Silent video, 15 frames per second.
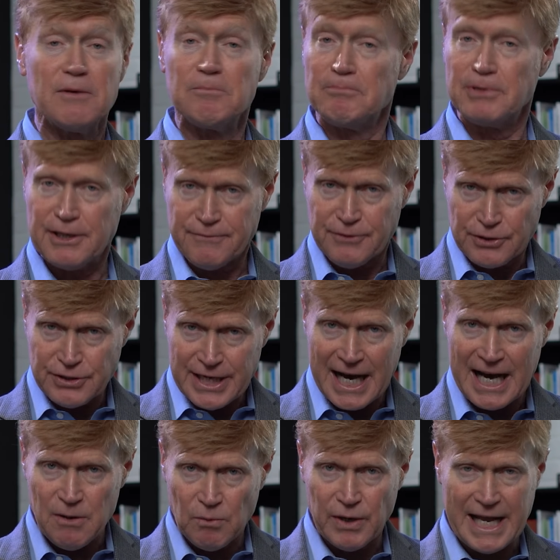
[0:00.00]
But if you're
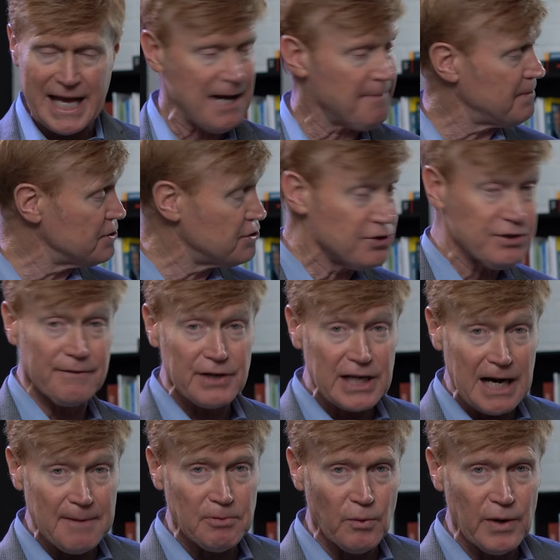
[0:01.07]
not, what happens is you have a
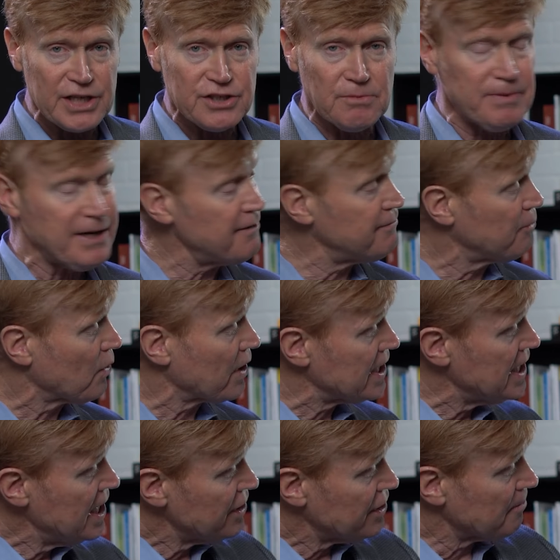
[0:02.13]
couple ways to pay for it.
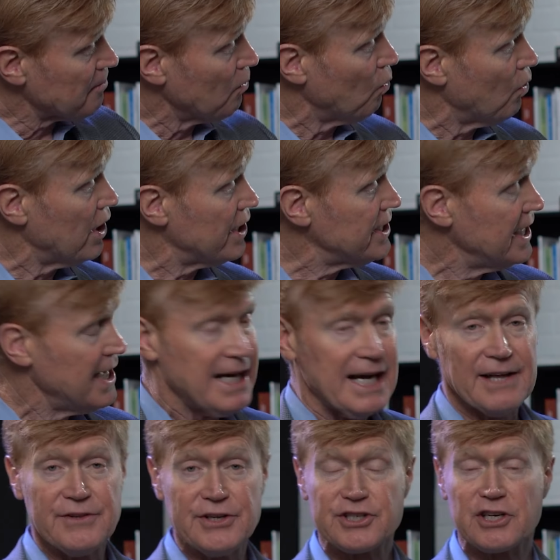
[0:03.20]
Number one,
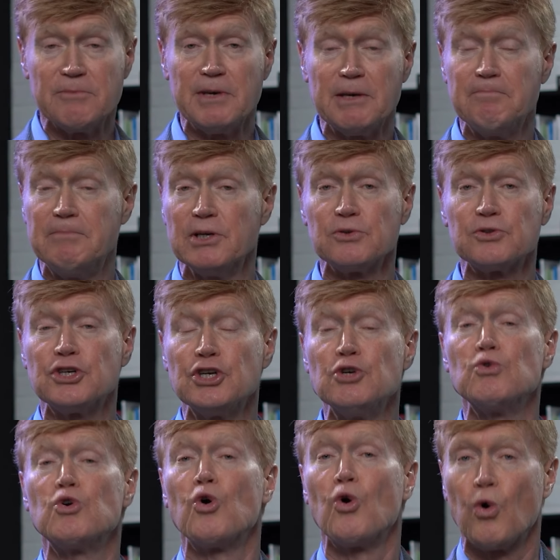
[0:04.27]
this can be billed to
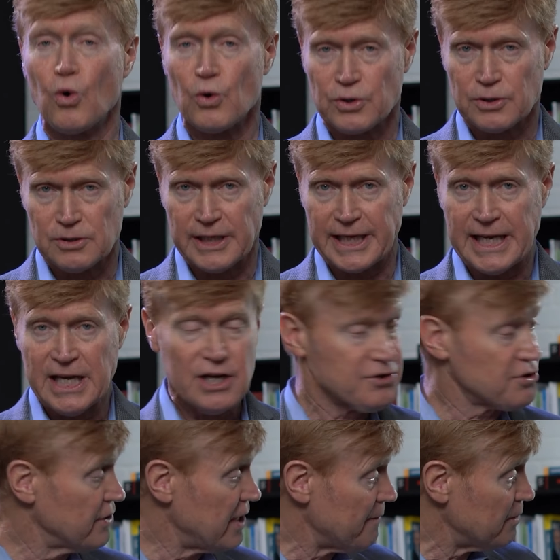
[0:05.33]
you quarterly.
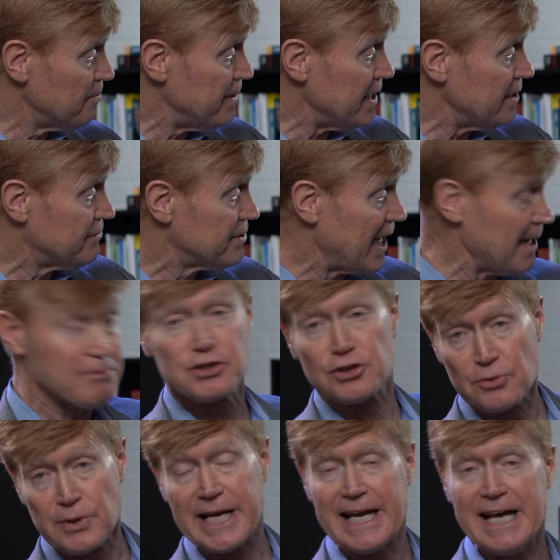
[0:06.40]
So that would be
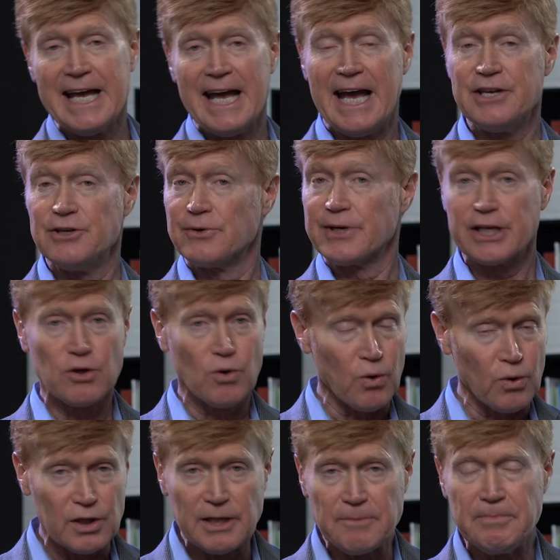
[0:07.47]
×3, and you'll get a
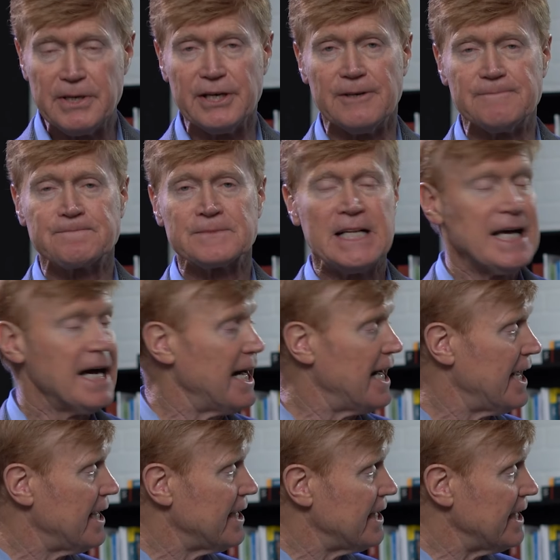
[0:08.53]
quarterly bill.
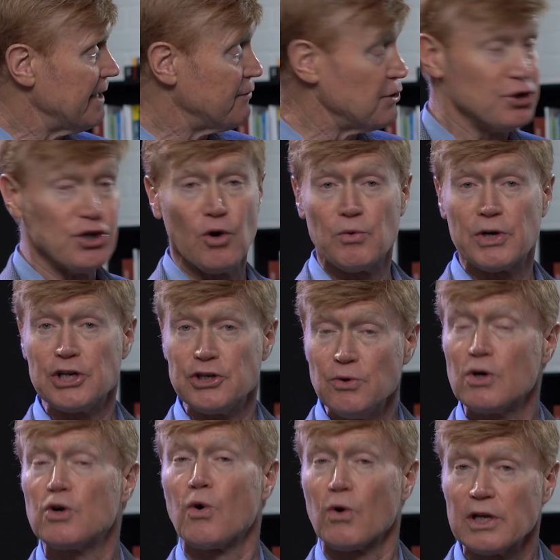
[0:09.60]
If you don't want to
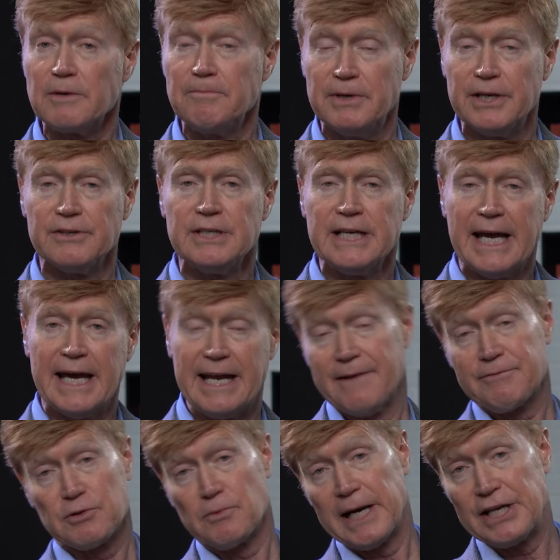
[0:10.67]
do a quarterly bill and
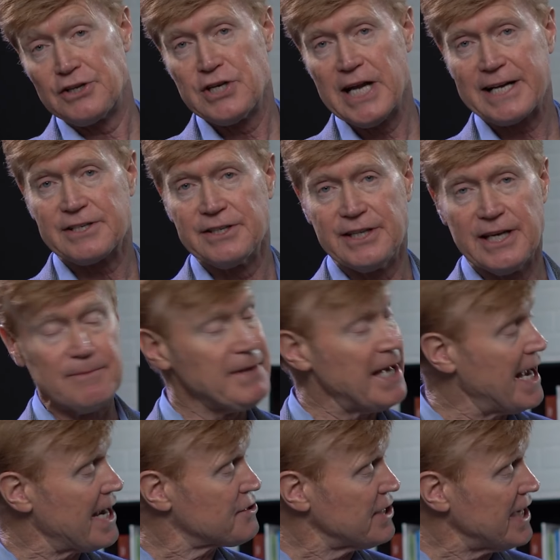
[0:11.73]
have to write a check to them, they
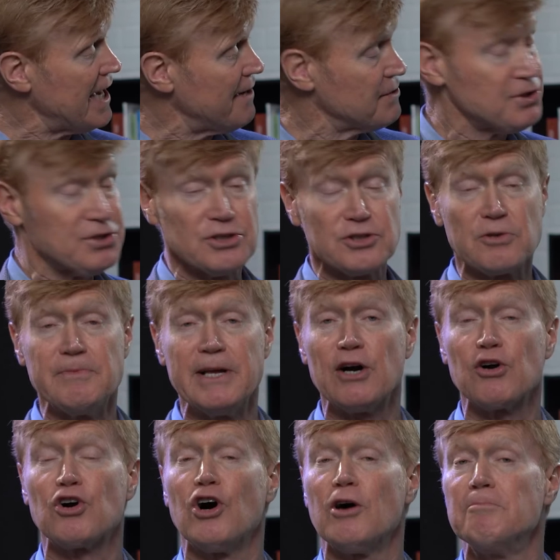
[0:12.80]
actually have a system
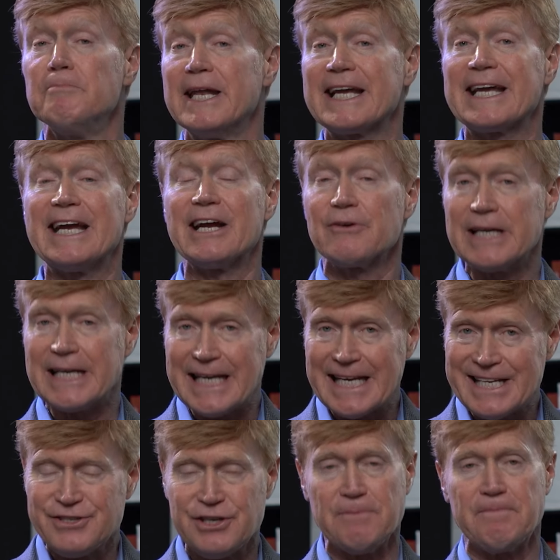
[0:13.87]
now called Medicare
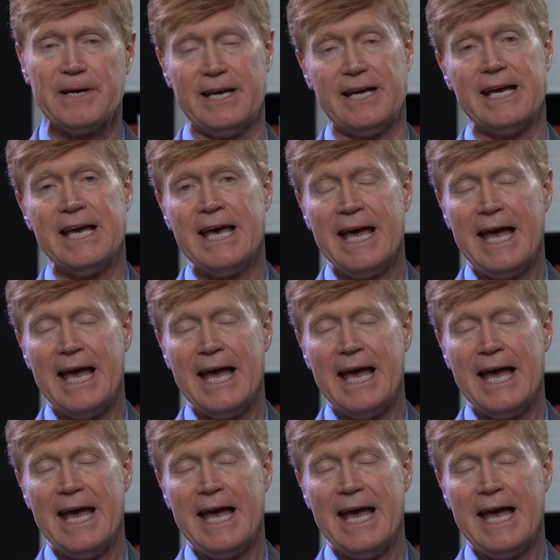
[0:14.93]
Easy Pay.